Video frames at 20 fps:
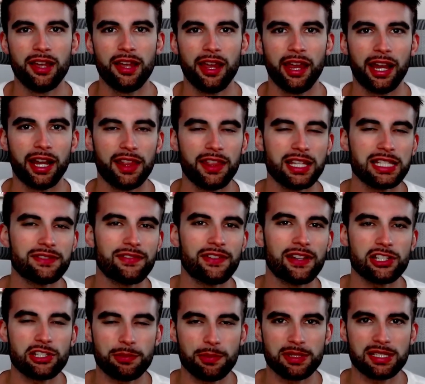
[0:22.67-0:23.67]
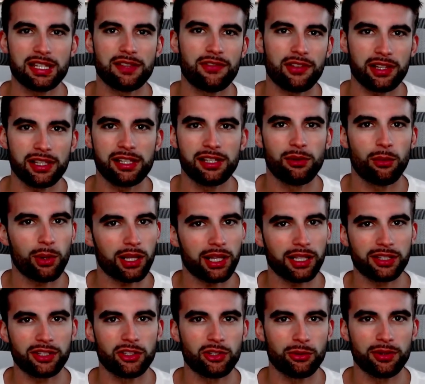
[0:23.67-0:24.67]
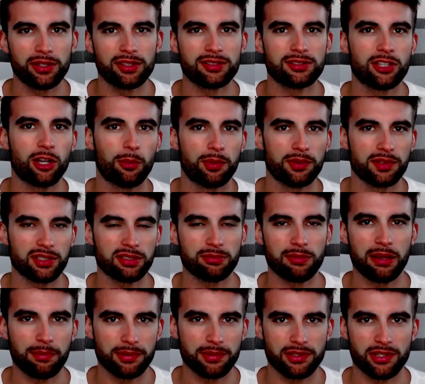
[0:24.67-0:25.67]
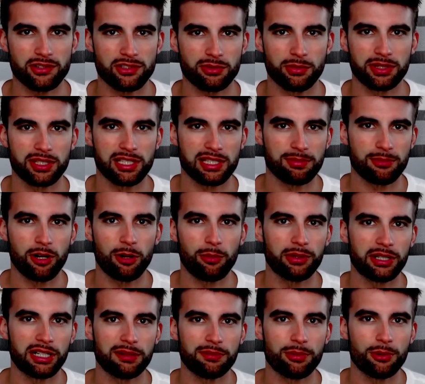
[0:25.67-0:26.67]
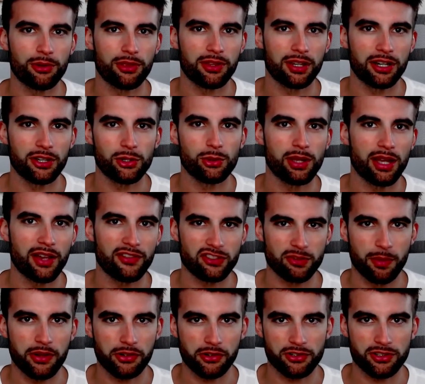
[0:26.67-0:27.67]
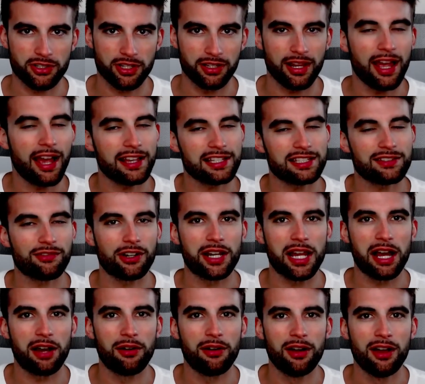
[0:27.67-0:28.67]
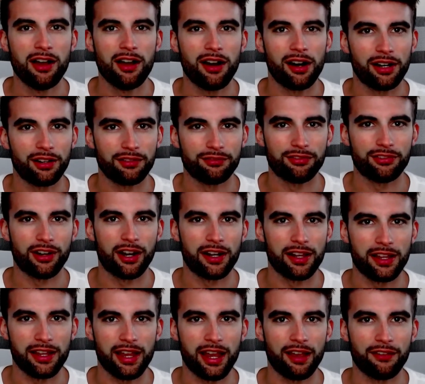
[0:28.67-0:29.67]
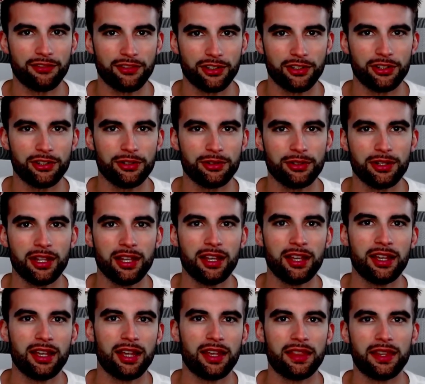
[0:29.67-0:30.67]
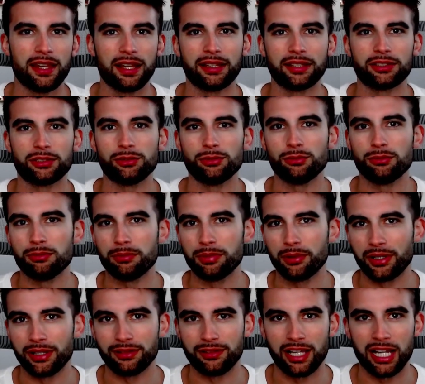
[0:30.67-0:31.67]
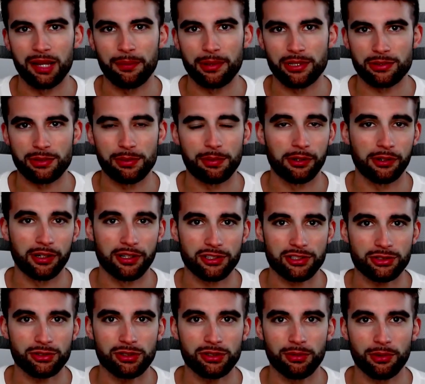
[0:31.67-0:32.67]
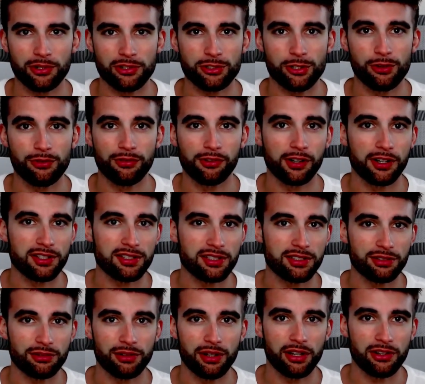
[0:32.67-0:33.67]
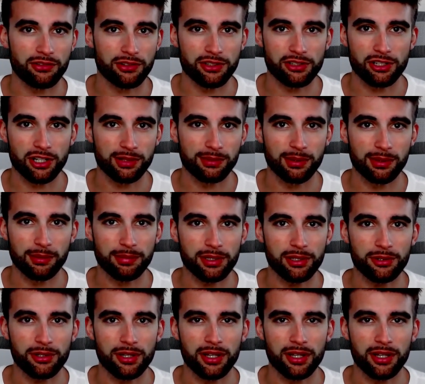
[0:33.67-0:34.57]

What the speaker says: And in this video specifically, what I'd like to do is go position by position with a small player pool that I do have some interest in as of right now on Friday afternoon. And then I like to build a lineup as we progress through it, more so for a single entry tournament build.